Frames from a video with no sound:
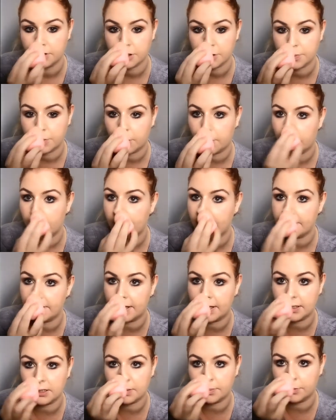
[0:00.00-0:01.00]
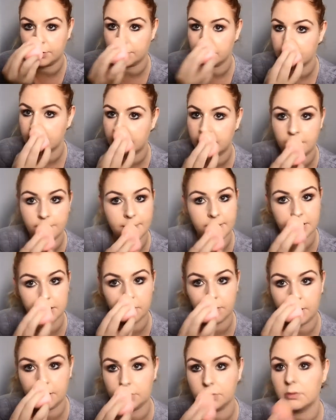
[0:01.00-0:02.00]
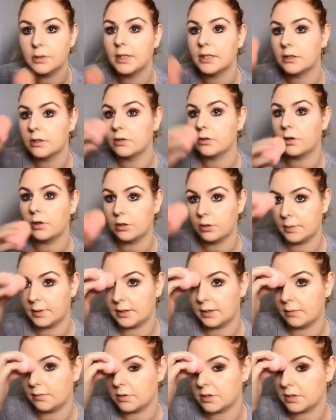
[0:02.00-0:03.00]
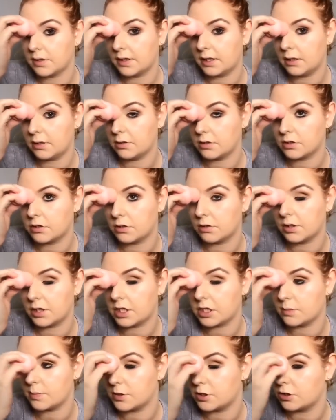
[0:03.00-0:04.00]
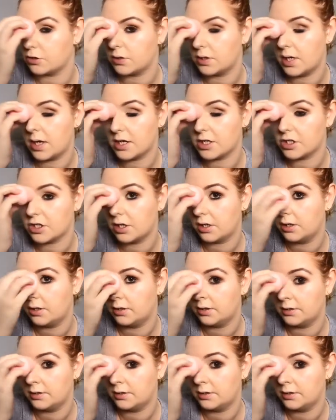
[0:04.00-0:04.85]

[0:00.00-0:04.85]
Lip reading: Just pop a bit in the end of my nose, in the middle. I don't like to do it all the way down because I think it looks too Christmas tree-ish.